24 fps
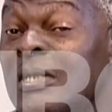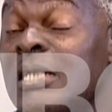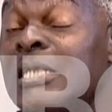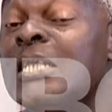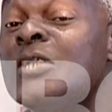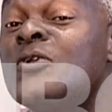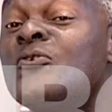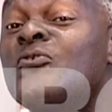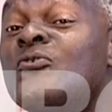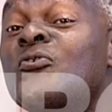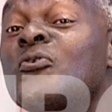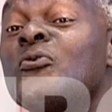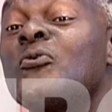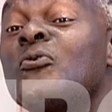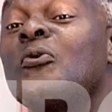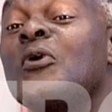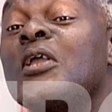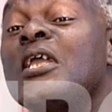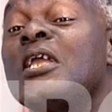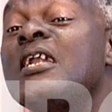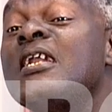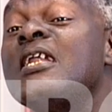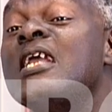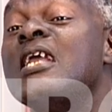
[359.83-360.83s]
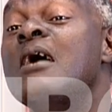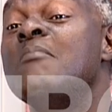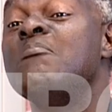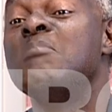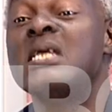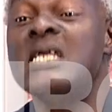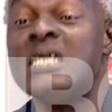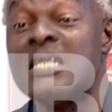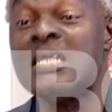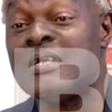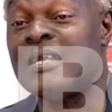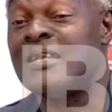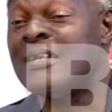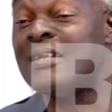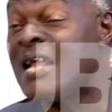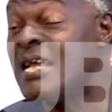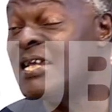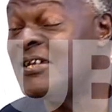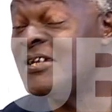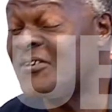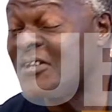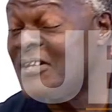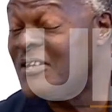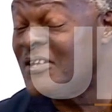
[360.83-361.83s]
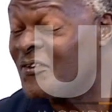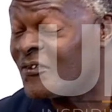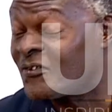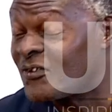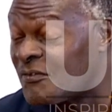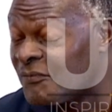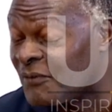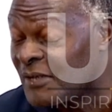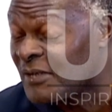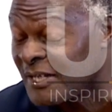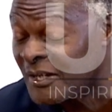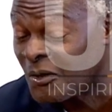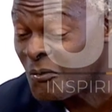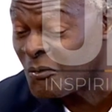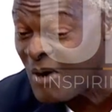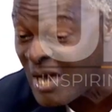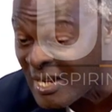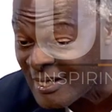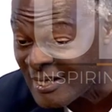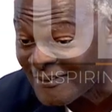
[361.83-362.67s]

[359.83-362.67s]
it took Idi Amin in 1971